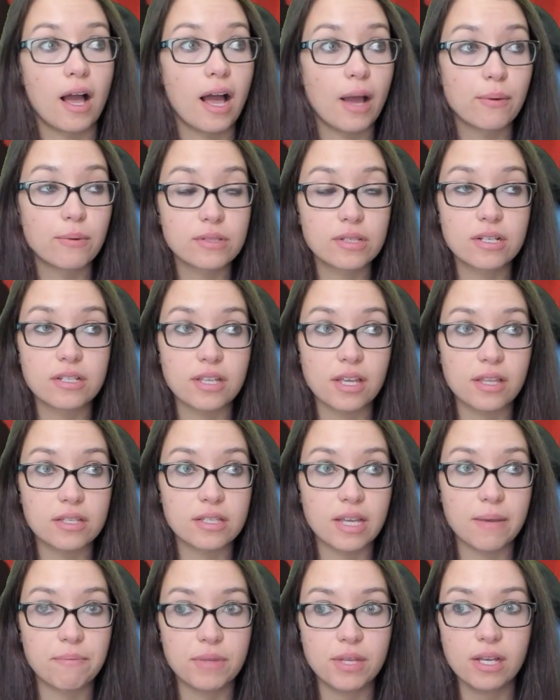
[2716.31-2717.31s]
I was going to say the
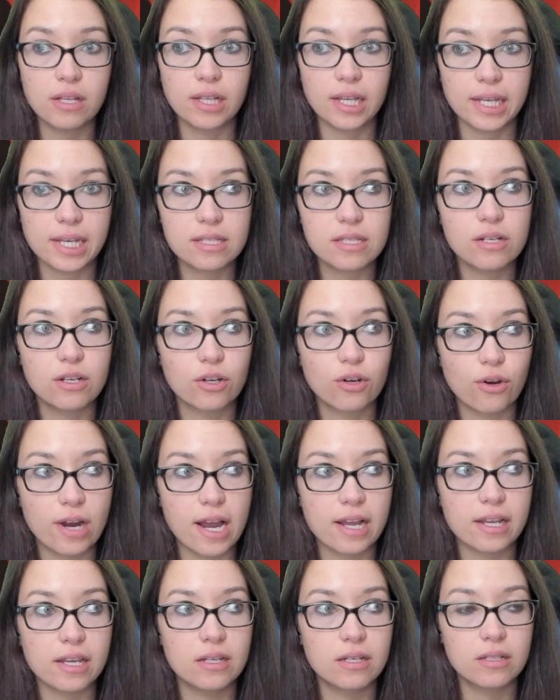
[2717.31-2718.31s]
same thing. Like, isn't a
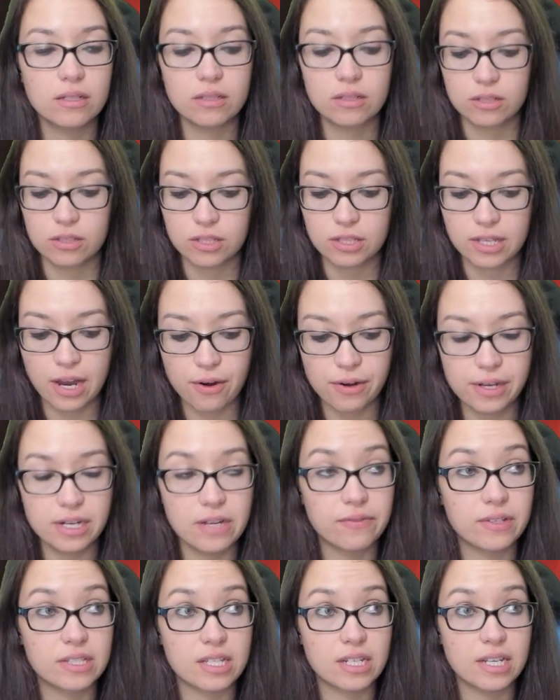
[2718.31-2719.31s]
Kraken scary
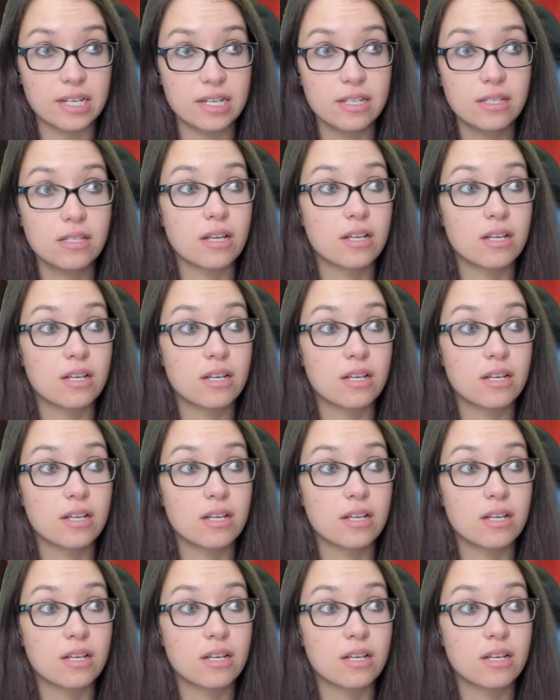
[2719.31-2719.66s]
enough as it is?